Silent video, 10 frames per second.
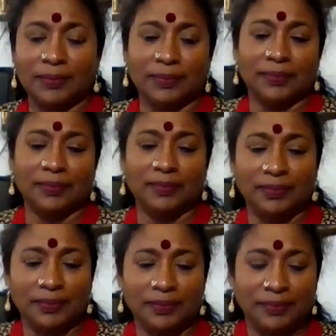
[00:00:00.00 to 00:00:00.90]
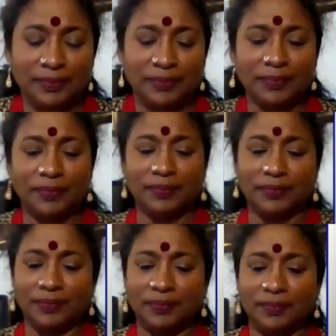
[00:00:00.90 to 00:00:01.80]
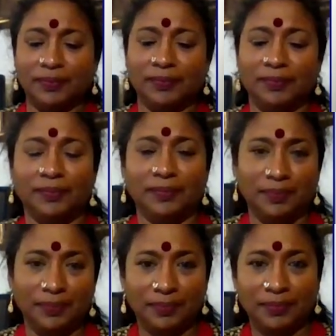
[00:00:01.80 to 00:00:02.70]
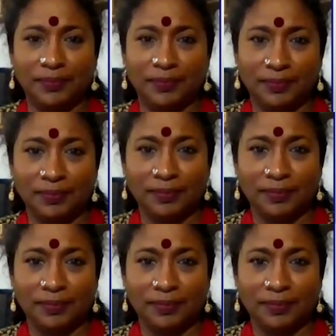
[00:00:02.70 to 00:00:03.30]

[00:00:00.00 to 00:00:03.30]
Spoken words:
[no speech]